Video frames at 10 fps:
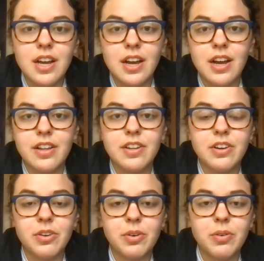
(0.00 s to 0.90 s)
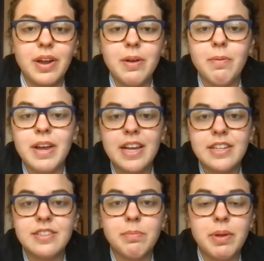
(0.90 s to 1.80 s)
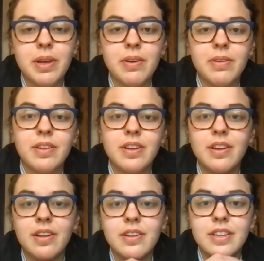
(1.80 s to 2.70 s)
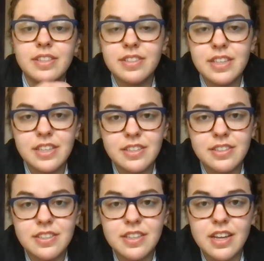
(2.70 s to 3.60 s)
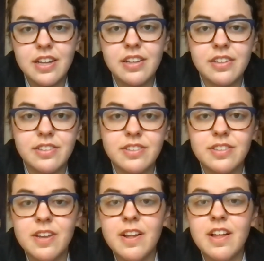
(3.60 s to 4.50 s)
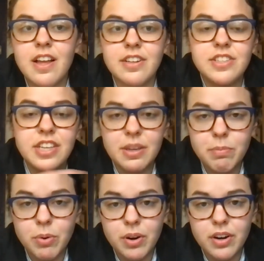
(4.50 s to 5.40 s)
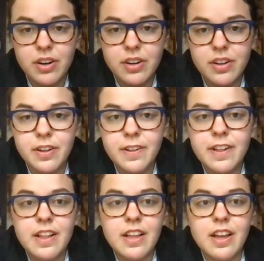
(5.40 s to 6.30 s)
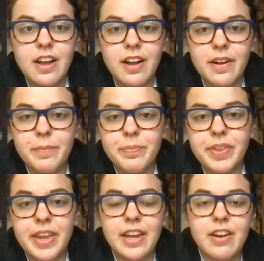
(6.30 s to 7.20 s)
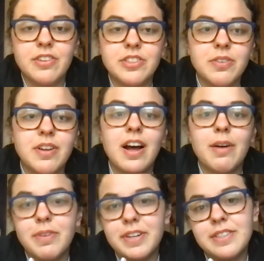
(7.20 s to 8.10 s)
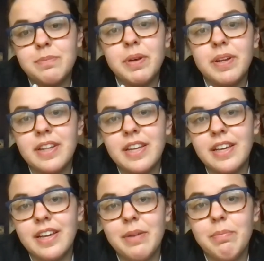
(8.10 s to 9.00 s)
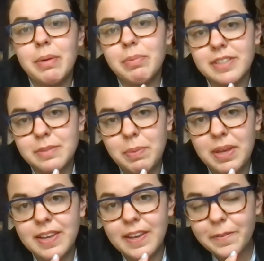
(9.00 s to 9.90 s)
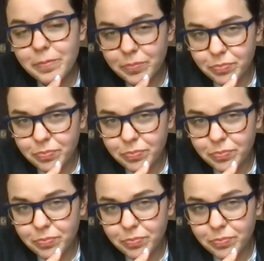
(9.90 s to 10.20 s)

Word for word: Uh, they're a great way to build listening skills, teamwork, um, and also confidence building and public speaking.